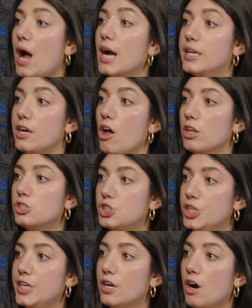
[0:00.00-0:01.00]

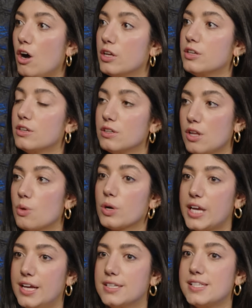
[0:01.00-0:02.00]
ideology on
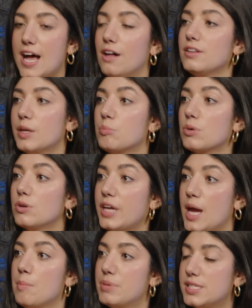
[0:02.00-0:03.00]
lowercase l liberal
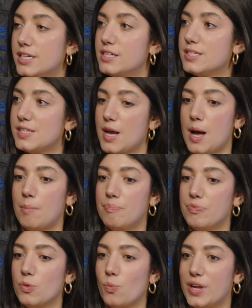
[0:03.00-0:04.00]
campuses,
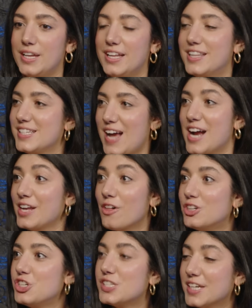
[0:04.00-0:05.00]
when this
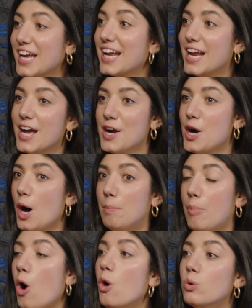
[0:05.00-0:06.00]
ideology is again
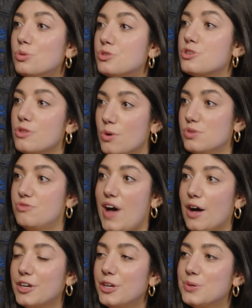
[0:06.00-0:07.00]
opposed to those
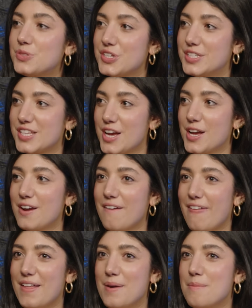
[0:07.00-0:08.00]
values, is
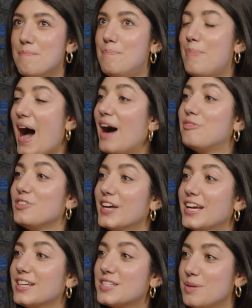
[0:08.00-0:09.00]

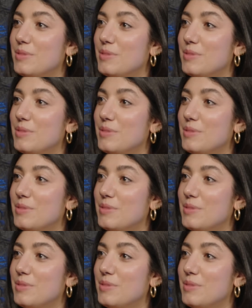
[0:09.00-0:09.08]
baffling to